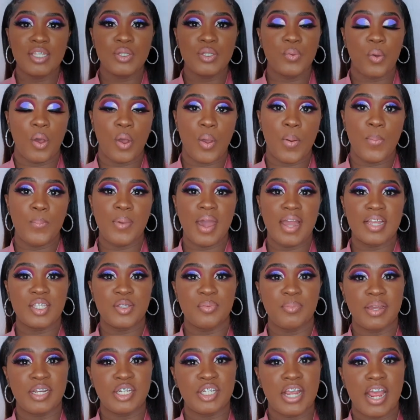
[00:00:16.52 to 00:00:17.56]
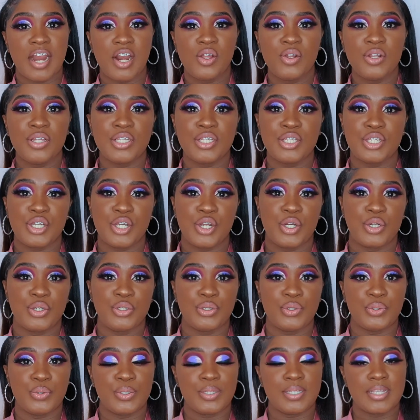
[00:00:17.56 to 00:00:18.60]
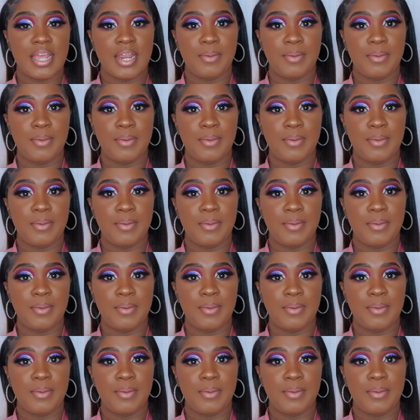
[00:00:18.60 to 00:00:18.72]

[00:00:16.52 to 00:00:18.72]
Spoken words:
welcome back to my channel. It's your girl Jewlz